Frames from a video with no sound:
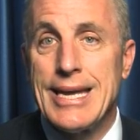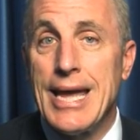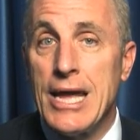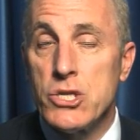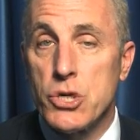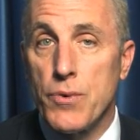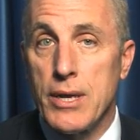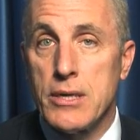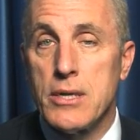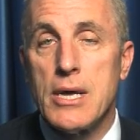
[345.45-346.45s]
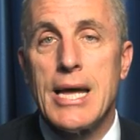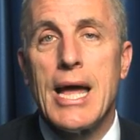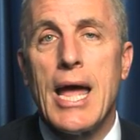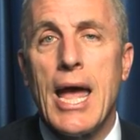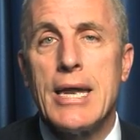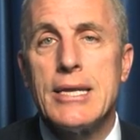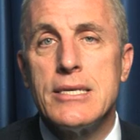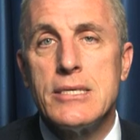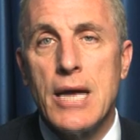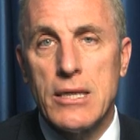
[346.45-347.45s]
integrated, and
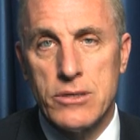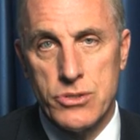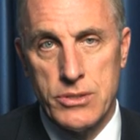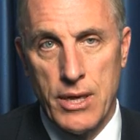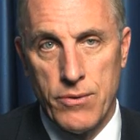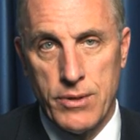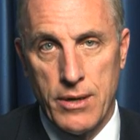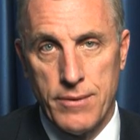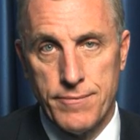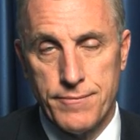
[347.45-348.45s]
intelligent healthcare.